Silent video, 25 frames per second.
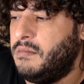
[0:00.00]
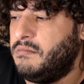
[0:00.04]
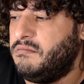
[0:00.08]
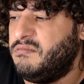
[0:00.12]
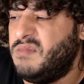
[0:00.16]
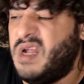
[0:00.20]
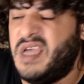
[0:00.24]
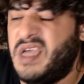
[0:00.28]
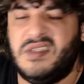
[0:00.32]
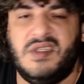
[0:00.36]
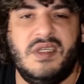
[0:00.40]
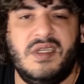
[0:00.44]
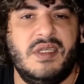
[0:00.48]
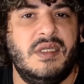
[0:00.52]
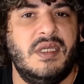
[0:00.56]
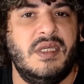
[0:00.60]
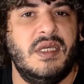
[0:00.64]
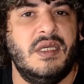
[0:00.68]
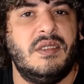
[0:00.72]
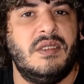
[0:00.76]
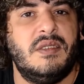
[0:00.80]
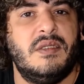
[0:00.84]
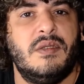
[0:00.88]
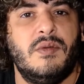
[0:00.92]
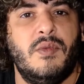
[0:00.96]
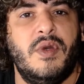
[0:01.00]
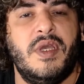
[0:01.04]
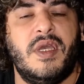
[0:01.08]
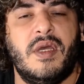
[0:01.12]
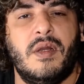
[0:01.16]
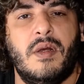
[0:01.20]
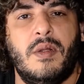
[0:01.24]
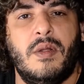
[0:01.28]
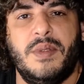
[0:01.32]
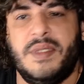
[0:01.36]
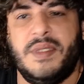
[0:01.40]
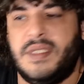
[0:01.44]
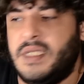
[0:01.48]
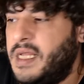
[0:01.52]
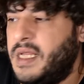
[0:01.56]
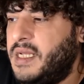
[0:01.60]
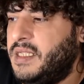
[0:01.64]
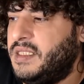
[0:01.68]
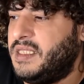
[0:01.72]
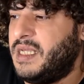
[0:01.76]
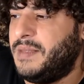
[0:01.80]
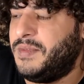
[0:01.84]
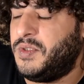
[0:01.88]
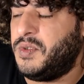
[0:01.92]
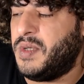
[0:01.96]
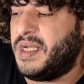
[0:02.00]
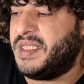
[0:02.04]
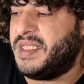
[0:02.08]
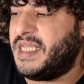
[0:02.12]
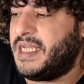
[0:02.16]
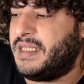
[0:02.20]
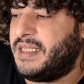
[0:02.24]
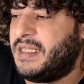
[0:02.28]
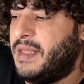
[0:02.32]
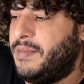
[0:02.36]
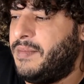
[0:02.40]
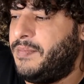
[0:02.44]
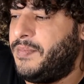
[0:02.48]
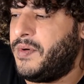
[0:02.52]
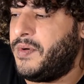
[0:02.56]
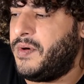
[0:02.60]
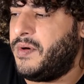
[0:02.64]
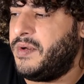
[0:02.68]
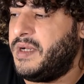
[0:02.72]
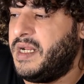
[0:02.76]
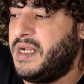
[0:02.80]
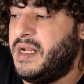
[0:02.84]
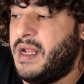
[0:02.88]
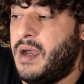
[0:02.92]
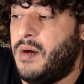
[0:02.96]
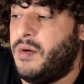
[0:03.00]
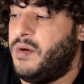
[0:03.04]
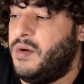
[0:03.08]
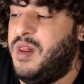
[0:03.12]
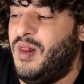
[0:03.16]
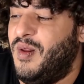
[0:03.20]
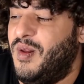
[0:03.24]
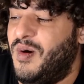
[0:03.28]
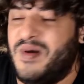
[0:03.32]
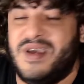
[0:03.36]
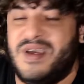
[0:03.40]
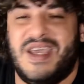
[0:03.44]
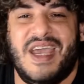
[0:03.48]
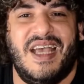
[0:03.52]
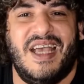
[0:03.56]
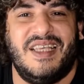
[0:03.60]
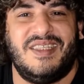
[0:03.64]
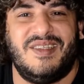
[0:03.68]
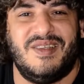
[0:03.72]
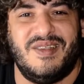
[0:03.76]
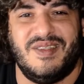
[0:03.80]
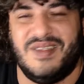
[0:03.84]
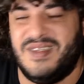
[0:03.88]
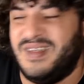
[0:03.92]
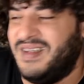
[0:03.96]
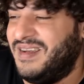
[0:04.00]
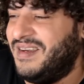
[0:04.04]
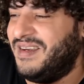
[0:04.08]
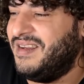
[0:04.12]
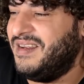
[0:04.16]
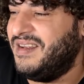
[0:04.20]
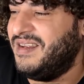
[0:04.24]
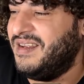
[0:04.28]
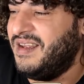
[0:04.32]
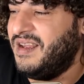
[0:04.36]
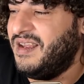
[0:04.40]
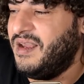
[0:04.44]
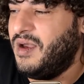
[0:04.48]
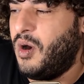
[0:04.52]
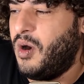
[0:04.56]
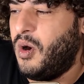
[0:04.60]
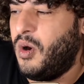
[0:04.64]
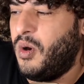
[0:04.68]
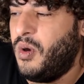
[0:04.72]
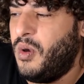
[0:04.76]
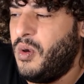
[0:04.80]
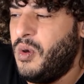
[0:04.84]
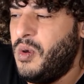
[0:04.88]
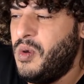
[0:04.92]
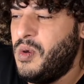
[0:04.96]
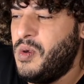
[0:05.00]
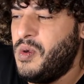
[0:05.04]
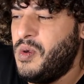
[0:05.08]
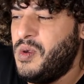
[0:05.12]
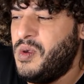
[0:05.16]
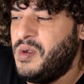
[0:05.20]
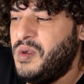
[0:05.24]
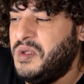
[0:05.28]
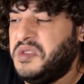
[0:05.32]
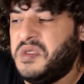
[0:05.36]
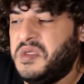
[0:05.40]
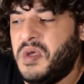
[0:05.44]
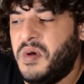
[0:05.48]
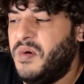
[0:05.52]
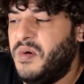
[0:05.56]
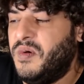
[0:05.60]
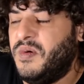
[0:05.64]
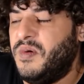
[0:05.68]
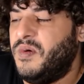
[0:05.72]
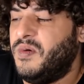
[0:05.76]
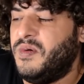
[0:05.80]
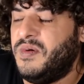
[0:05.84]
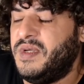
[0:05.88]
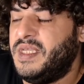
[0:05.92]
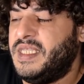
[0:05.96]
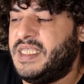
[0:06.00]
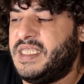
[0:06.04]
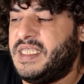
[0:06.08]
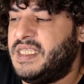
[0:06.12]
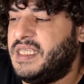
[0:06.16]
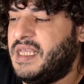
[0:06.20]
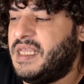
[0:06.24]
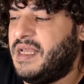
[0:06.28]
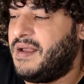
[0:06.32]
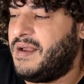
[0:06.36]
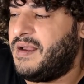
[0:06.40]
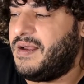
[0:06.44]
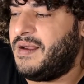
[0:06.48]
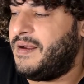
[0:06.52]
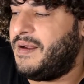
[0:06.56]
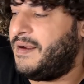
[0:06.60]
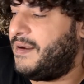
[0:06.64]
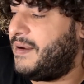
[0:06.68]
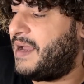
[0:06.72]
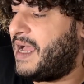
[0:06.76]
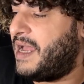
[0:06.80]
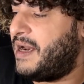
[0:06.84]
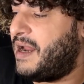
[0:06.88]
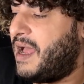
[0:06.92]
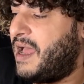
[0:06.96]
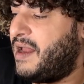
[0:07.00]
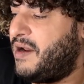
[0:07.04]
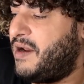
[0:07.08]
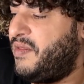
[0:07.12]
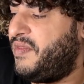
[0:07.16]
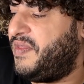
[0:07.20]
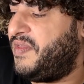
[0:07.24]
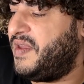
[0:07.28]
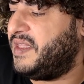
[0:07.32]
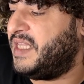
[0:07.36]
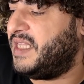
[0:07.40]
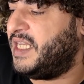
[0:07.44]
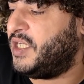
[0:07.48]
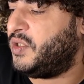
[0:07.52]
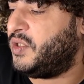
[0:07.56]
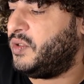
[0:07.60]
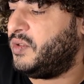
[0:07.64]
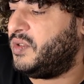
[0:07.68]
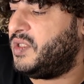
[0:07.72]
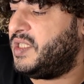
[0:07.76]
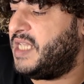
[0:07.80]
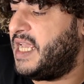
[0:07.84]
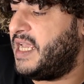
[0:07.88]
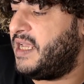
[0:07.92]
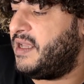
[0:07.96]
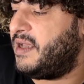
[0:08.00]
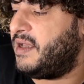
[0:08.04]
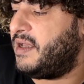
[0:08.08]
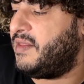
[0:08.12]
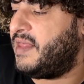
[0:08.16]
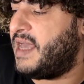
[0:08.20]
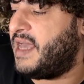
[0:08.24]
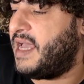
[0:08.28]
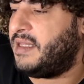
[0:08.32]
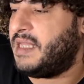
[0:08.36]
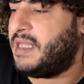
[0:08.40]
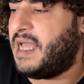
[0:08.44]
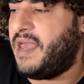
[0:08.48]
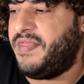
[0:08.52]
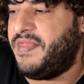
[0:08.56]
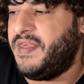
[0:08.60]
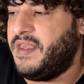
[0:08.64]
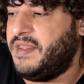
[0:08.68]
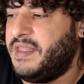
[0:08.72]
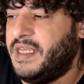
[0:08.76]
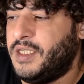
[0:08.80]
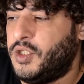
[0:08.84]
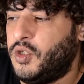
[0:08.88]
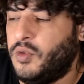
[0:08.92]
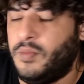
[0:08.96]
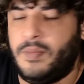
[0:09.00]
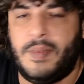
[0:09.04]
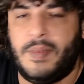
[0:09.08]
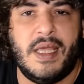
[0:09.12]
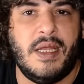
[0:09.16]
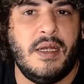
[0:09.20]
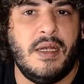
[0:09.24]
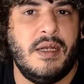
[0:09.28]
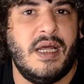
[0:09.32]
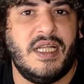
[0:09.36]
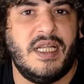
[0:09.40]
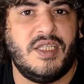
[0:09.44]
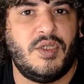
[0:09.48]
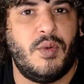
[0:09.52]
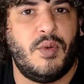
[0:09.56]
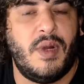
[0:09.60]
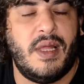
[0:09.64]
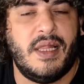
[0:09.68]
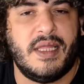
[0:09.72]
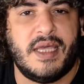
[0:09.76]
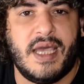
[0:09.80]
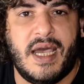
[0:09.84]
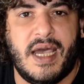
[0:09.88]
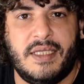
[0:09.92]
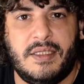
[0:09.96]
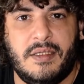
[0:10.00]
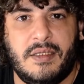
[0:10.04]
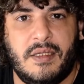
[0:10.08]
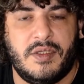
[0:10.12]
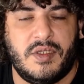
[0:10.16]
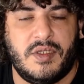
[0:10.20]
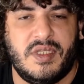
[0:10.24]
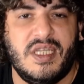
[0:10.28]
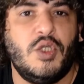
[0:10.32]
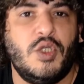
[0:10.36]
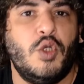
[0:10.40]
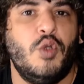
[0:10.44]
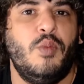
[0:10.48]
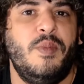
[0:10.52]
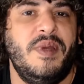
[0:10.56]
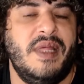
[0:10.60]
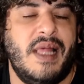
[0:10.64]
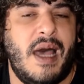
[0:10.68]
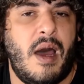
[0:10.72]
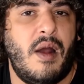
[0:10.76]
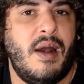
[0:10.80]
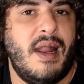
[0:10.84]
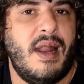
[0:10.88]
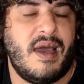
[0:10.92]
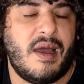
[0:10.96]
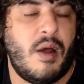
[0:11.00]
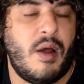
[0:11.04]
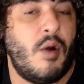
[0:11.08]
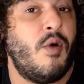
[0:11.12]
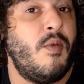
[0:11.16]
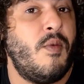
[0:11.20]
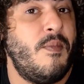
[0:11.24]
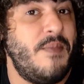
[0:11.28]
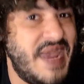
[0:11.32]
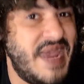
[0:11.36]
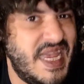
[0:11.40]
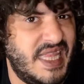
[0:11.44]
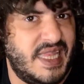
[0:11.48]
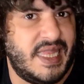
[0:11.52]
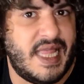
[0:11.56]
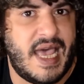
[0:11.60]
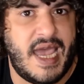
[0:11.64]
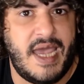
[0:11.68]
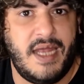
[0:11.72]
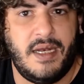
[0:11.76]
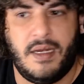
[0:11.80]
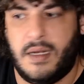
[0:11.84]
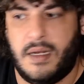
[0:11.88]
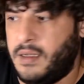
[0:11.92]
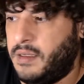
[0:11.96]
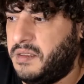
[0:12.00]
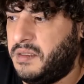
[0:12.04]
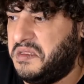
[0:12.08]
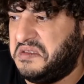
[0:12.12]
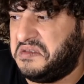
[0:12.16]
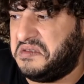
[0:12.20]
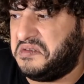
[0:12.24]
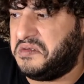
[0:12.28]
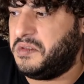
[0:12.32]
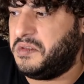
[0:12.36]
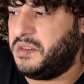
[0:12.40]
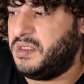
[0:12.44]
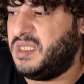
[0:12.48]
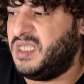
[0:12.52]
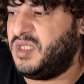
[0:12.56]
knight c6, we can always get in time to attack that pawn. And now long castles, you know. So it's I don't think they should take that. I think they should play natural castles. This should be like our main line, you know. This